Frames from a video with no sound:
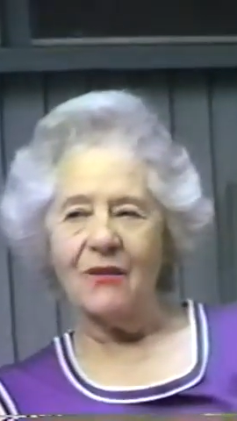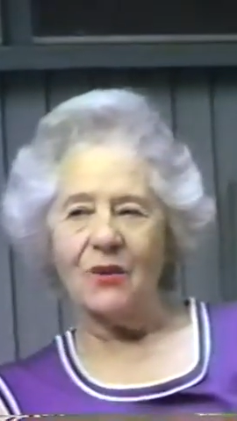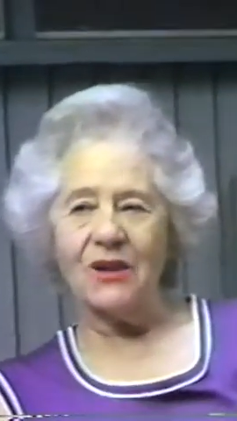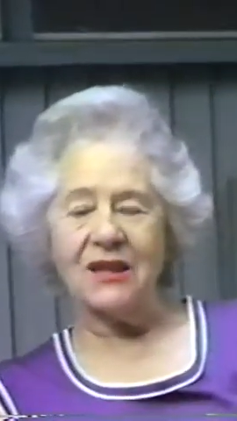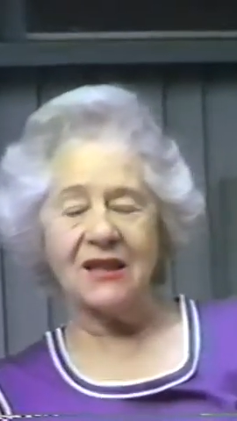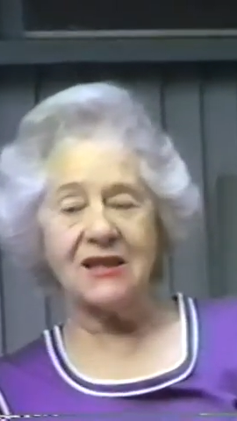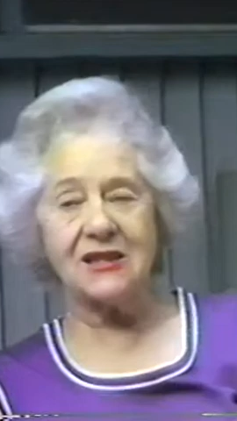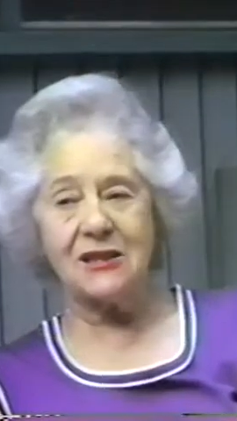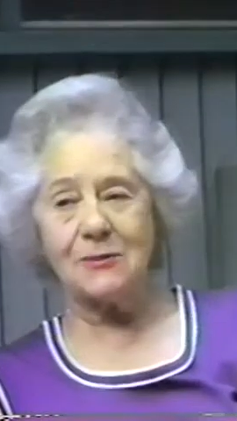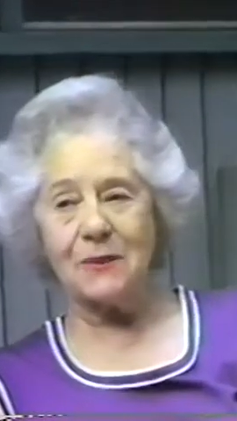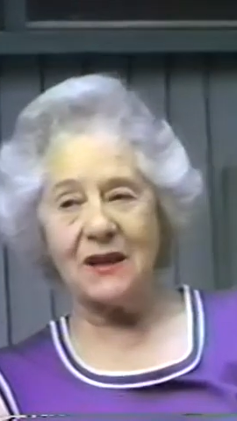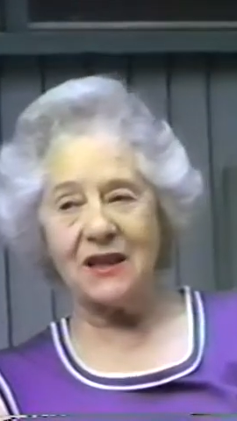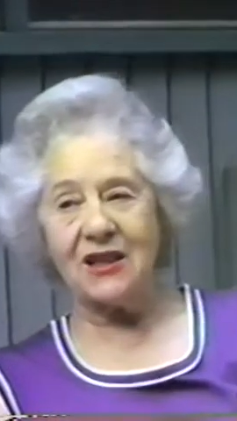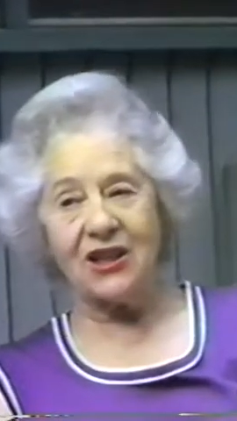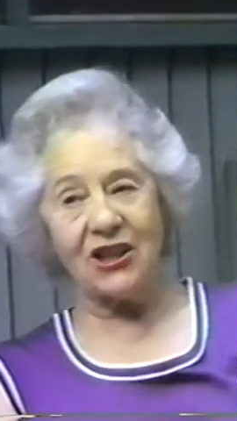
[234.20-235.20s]
We didn't
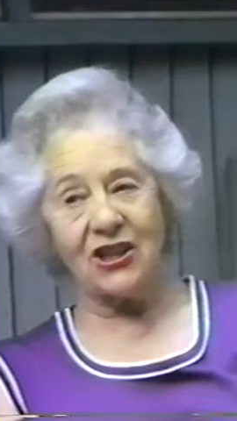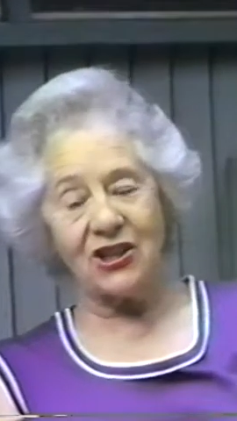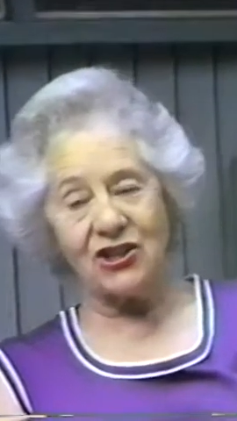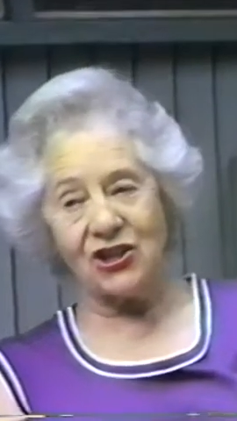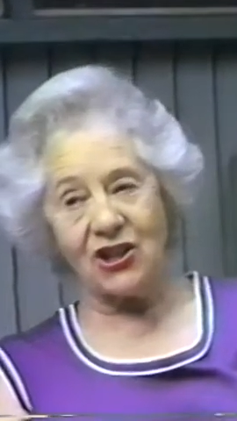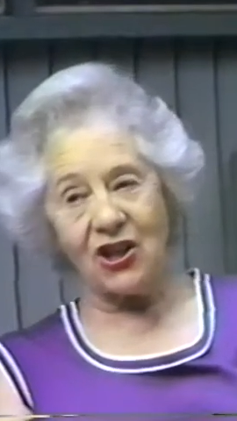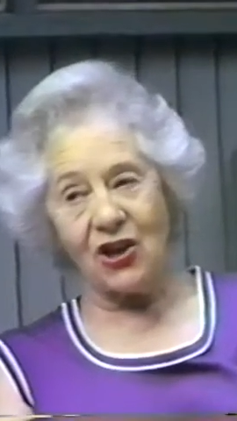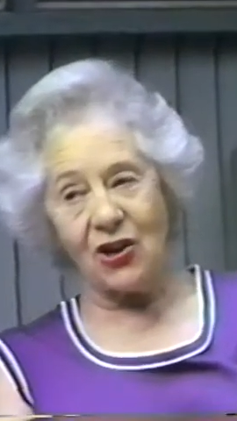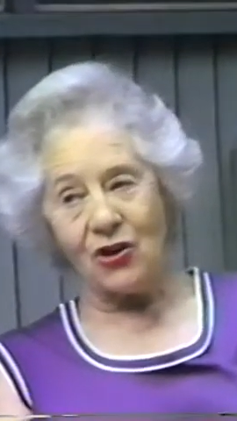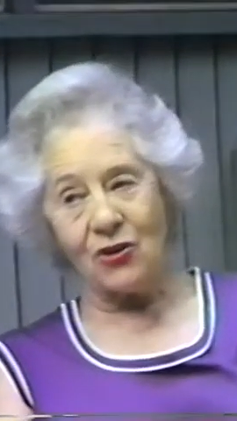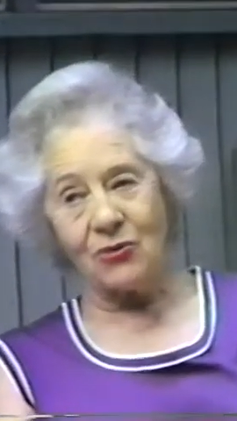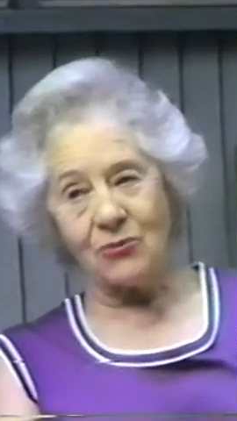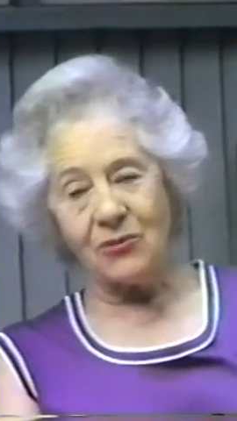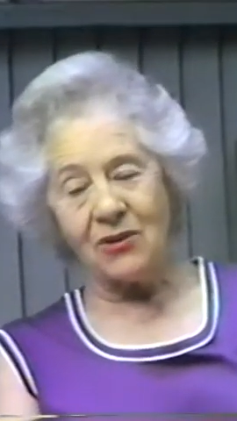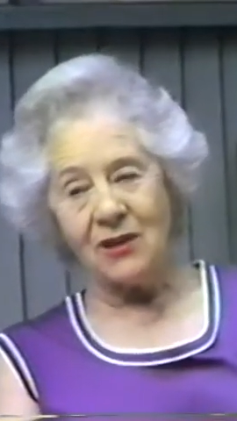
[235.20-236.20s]
speak Yiddish at
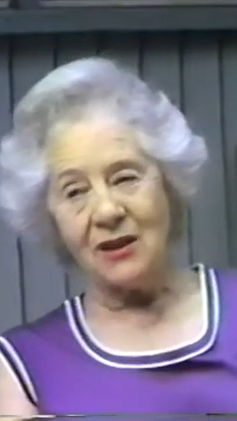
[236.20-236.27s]
home.